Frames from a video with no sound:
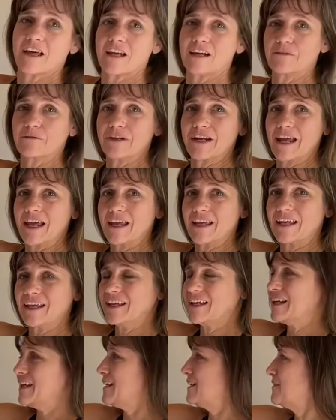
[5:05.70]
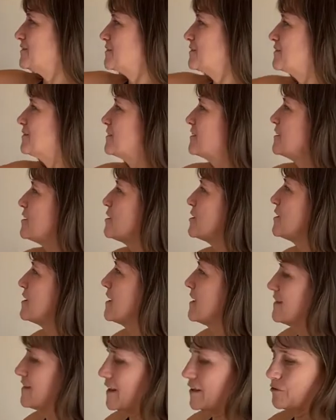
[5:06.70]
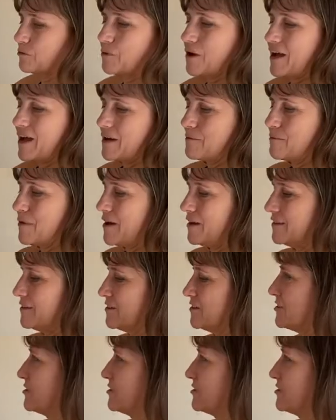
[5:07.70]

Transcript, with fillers: I would hang it here. That's why I bought such a